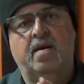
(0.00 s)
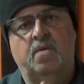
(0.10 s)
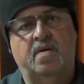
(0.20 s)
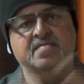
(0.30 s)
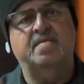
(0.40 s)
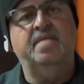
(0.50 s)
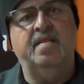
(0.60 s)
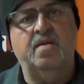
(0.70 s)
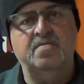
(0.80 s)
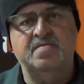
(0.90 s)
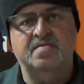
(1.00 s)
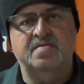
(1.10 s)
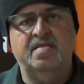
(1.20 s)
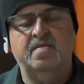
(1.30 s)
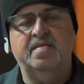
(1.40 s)
Watch the videos in
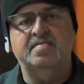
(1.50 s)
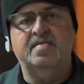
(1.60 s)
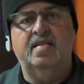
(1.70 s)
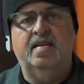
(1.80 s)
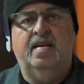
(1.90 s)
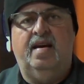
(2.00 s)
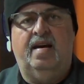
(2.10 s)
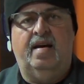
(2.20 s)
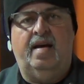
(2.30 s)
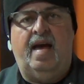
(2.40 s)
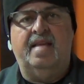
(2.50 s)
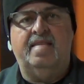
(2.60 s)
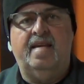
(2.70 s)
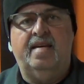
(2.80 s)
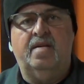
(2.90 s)
series. I
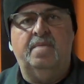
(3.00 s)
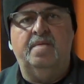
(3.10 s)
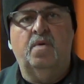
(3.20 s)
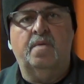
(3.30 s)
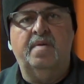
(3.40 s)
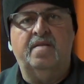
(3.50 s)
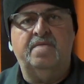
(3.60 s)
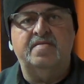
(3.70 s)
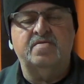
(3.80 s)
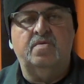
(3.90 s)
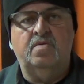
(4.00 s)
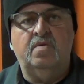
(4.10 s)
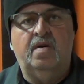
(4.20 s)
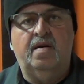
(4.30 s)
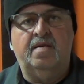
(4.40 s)
think it'll be more
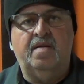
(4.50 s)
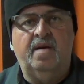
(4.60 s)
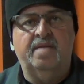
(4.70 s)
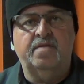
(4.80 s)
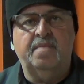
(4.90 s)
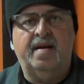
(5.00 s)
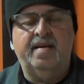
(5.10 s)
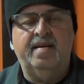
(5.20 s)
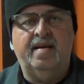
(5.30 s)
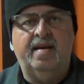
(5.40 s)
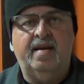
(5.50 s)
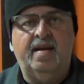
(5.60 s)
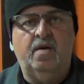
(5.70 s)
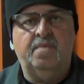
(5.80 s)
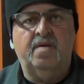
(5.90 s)
beneficial to everybody and
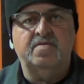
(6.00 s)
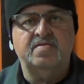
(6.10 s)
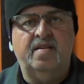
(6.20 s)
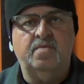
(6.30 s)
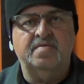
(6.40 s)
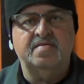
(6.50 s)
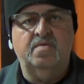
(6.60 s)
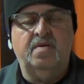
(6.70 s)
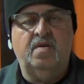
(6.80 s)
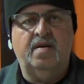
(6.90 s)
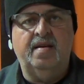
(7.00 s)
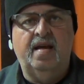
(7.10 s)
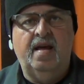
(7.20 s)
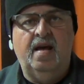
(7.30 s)
help you understand what's going on.